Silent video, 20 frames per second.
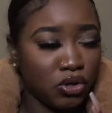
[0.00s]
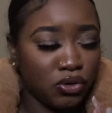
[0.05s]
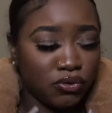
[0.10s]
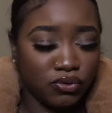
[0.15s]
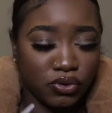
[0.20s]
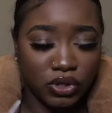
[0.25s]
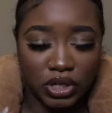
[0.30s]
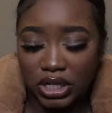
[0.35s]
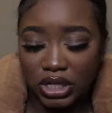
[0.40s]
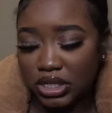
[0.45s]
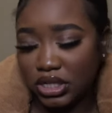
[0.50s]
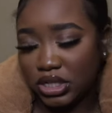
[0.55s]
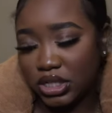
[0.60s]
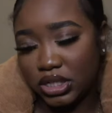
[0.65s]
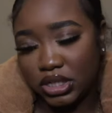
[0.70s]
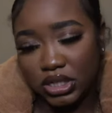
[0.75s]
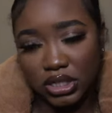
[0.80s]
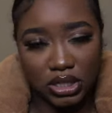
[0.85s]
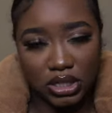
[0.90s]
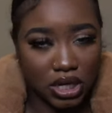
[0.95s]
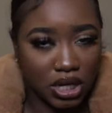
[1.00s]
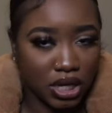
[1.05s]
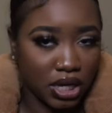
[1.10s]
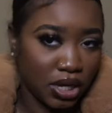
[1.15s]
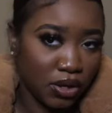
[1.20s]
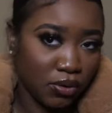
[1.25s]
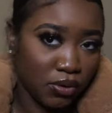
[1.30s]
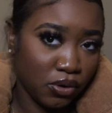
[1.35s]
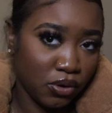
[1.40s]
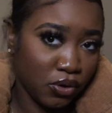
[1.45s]
40 inches i
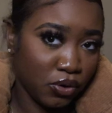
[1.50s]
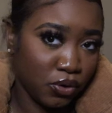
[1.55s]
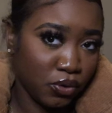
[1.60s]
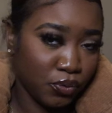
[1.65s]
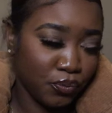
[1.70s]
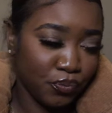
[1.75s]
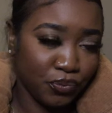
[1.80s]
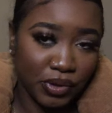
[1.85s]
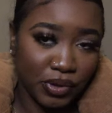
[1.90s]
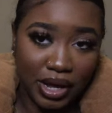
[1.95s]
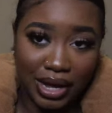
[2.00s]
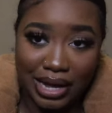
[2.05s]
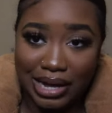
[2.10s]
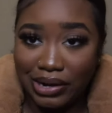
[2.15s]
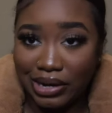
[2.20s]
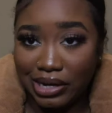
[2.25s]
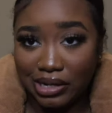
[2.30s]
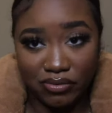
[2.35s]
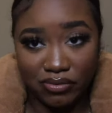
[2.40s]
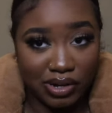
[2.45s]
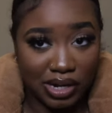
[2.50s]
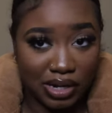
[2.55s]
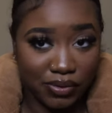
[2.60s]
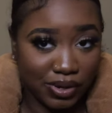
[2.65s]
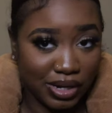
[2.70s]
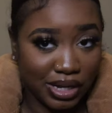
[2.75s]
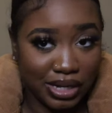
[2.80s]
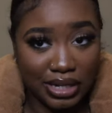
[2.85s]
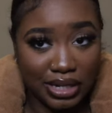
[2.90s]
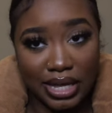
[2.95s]
don't know i don't got the final
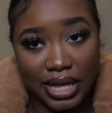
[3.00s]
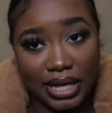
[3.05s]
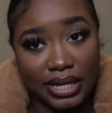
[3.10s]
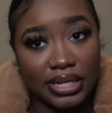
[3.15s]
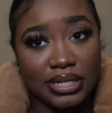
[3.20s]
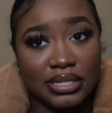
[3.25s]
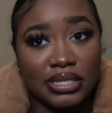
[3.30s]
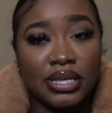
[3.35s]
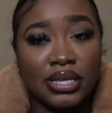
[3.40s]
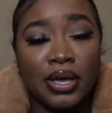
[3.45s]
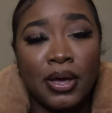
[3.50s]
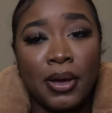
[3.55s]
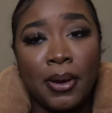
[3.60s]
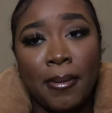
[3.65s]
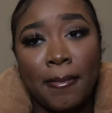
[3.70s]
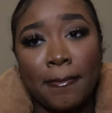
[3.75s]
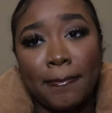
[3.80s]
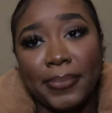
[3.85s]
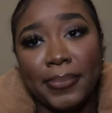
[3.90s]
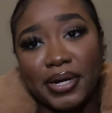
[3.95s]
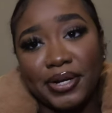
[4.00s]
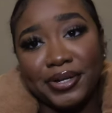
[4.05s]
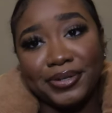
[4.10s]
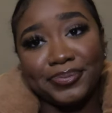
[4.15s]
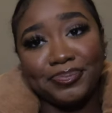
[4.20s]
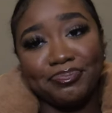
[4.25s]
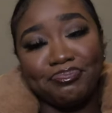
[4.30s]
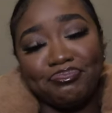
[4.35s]
one like that i guess but